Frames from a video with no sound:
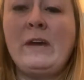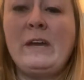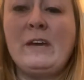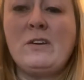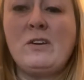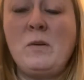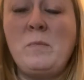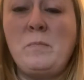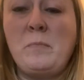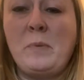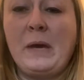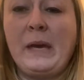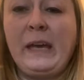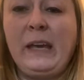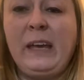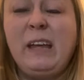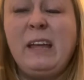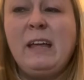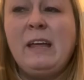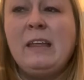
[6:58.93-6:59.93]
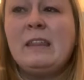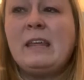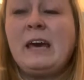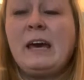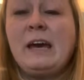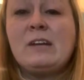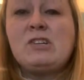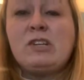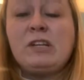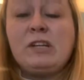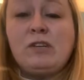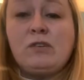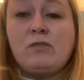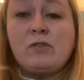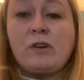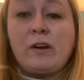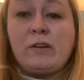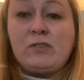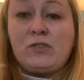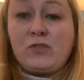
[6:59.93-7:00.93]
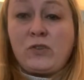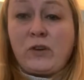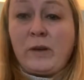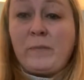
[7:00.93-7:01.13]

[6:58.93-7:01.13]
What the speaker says: It could be that actually you're going to try